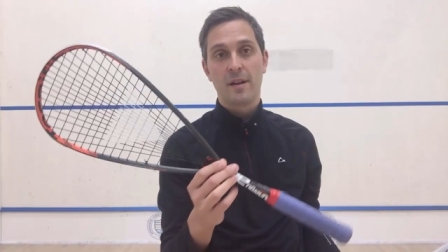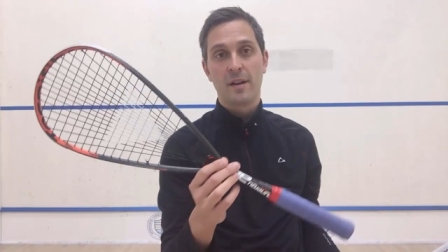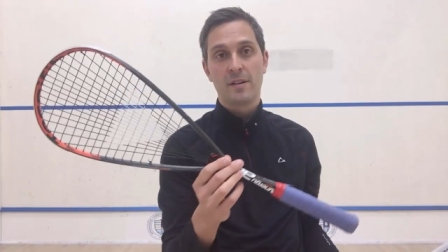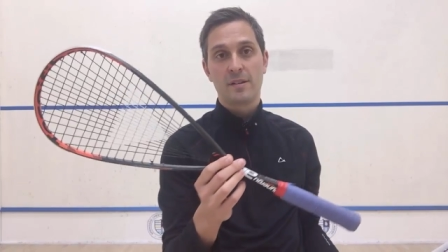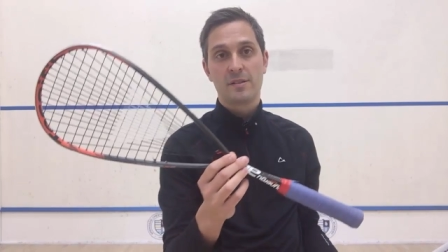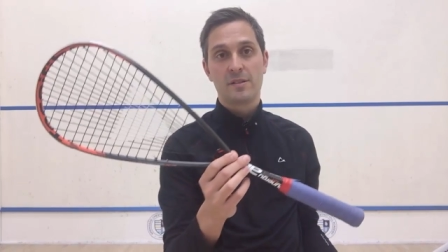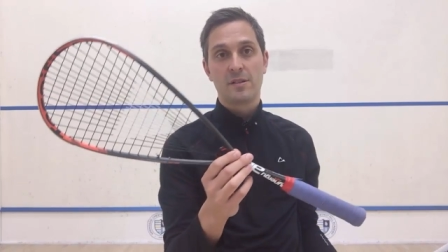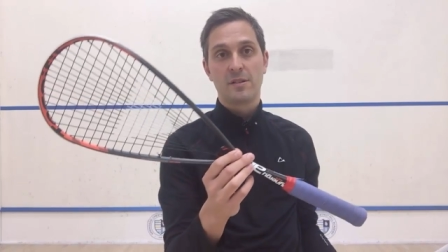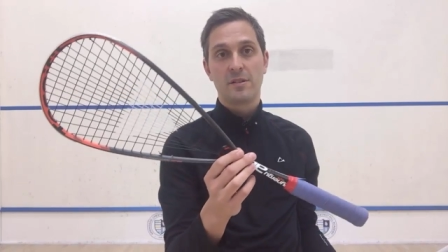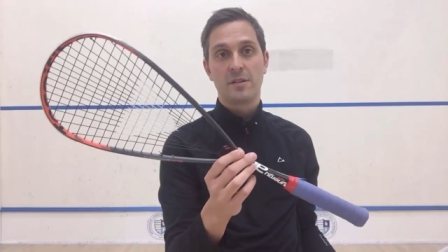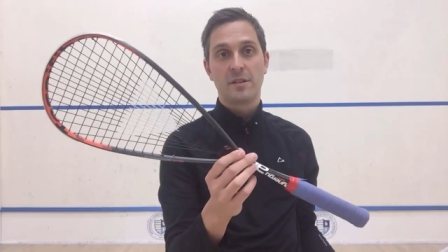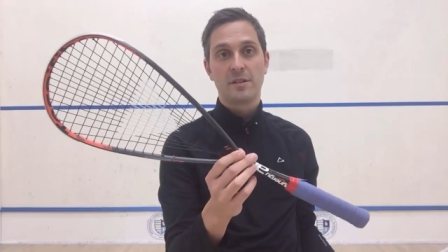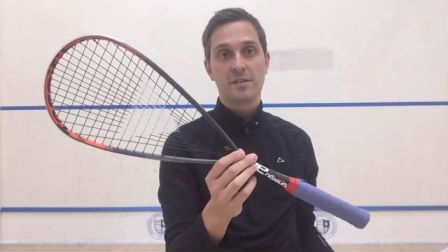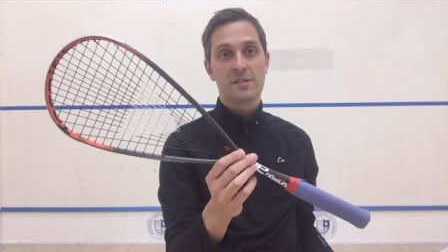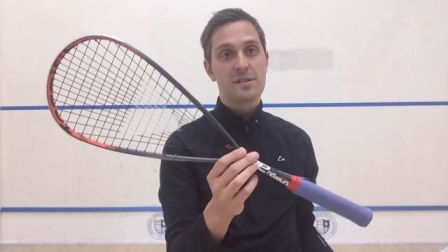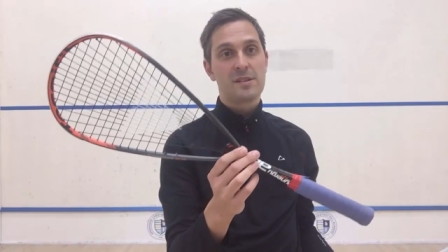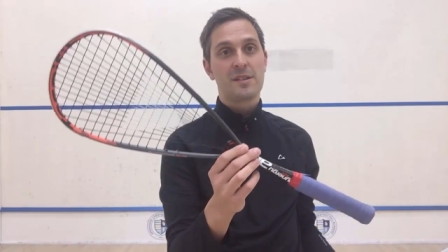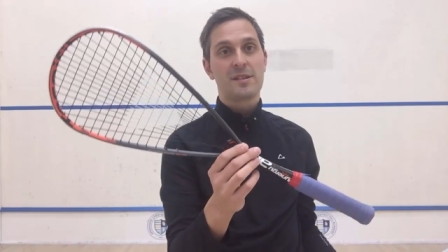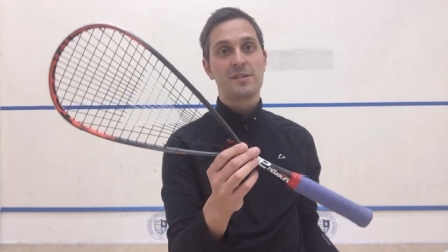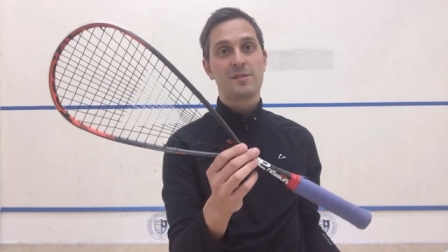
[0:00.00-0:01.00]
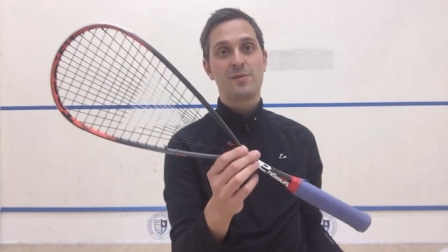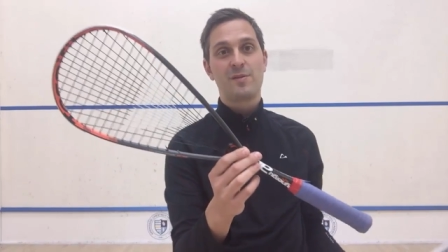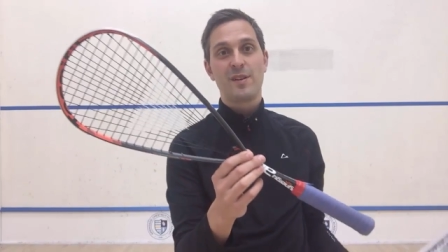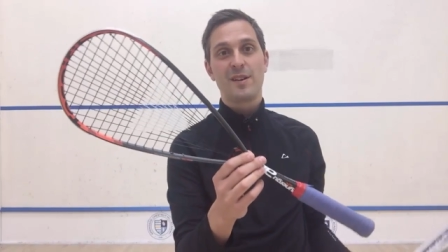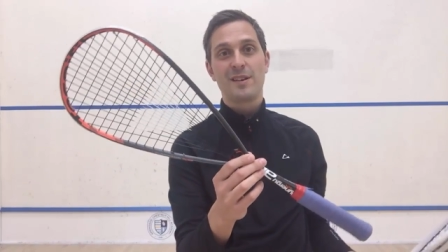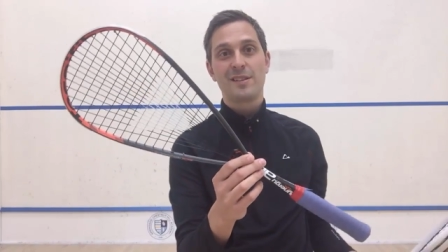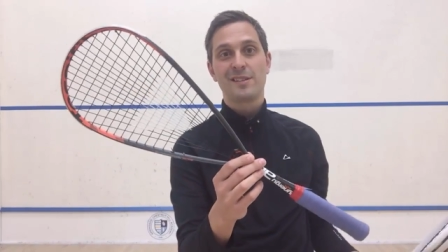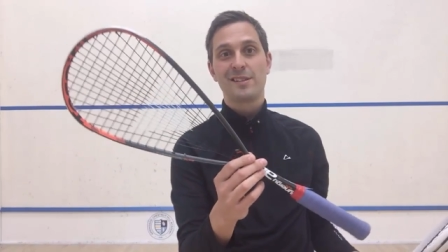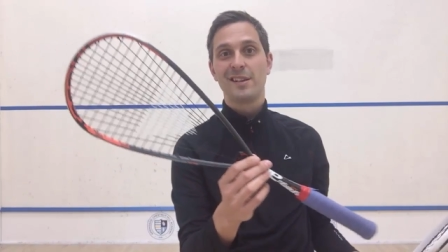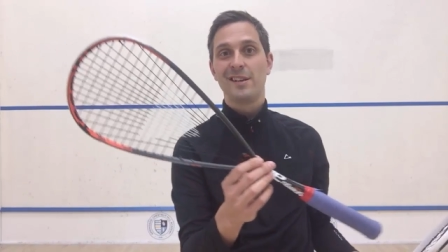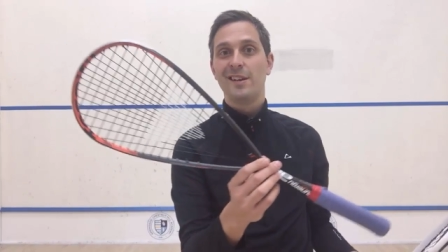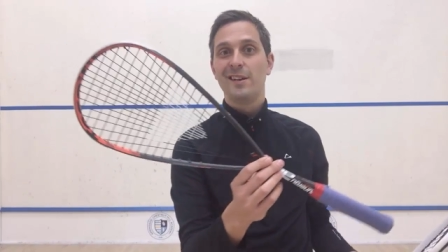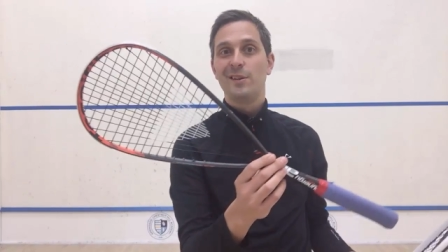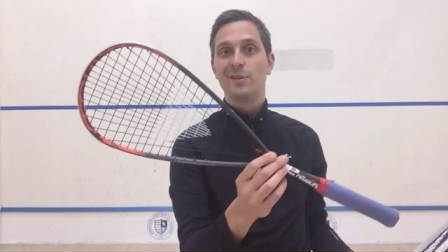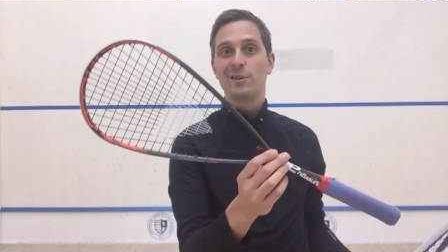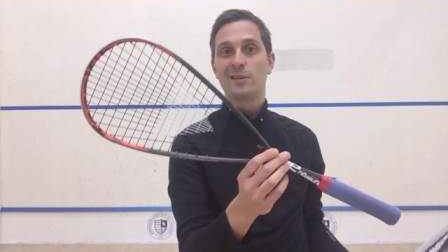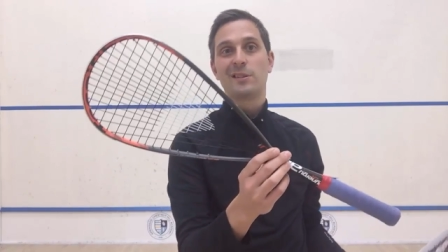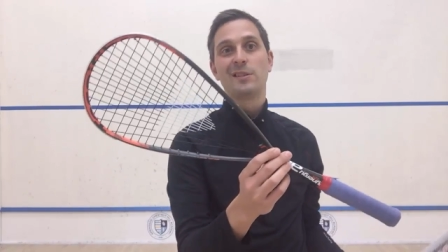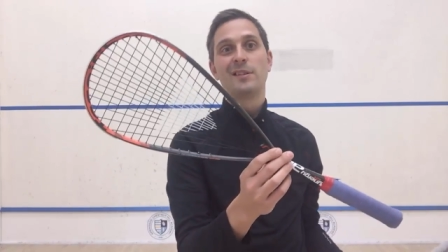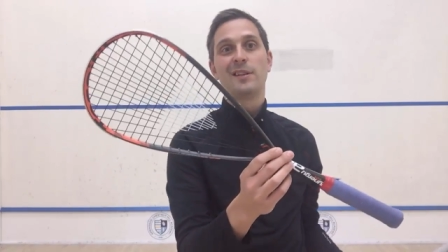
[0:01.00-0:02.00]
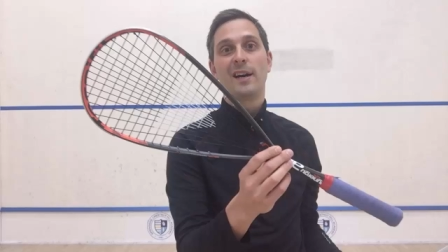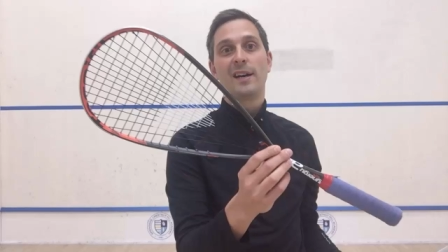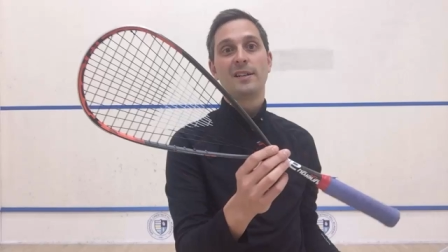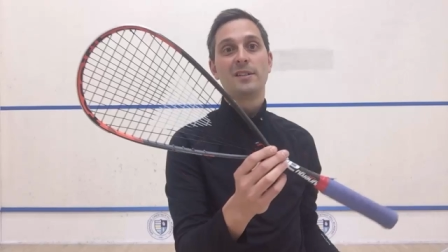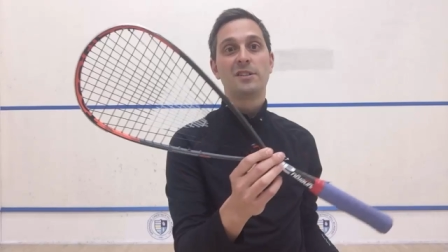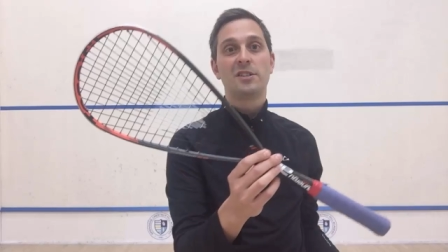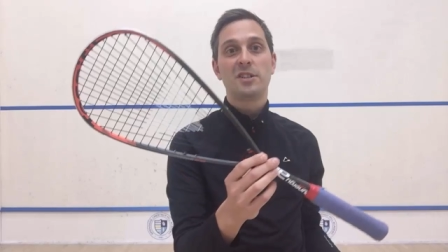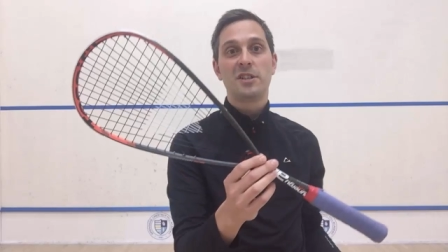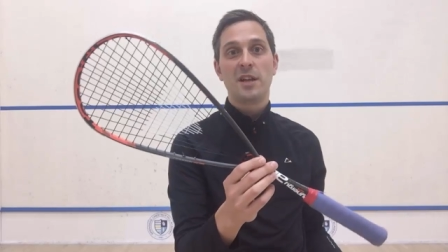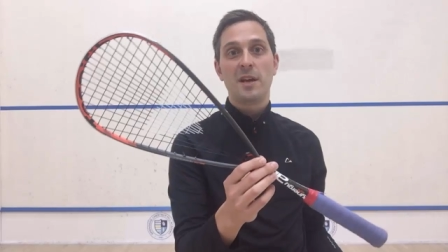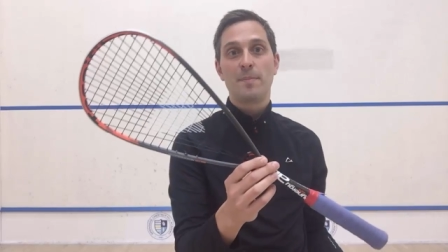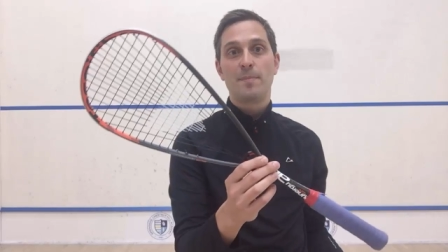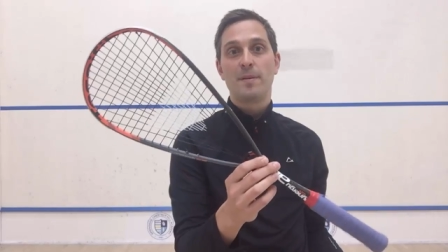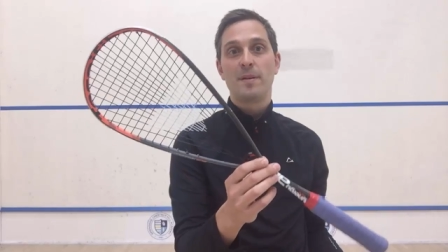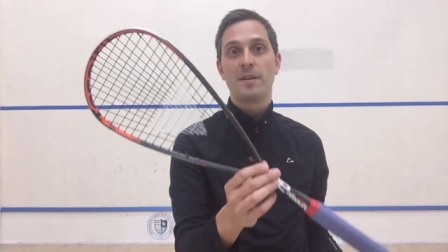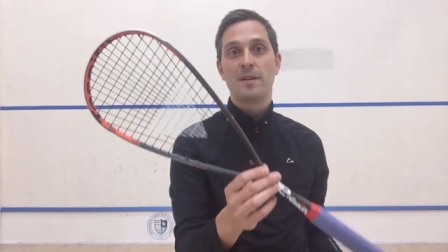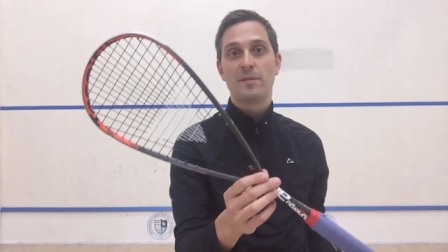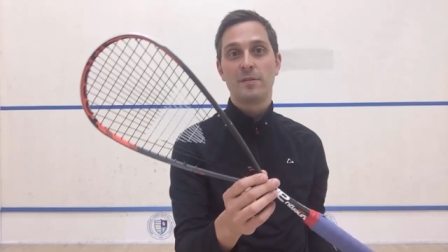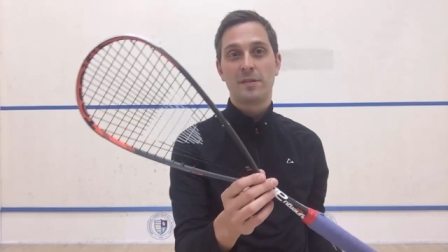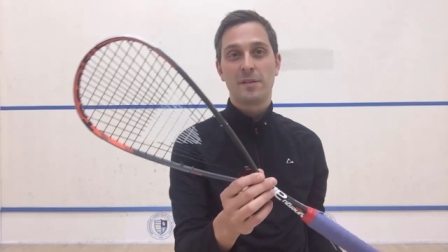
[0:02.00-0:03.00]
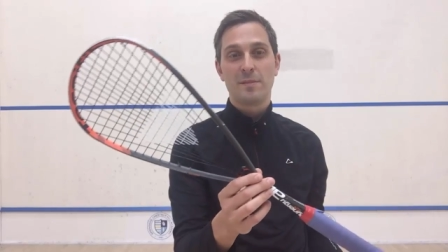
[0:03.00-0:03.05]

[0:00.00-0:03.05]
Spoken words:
so you're going to see his face with the Dynergy AP with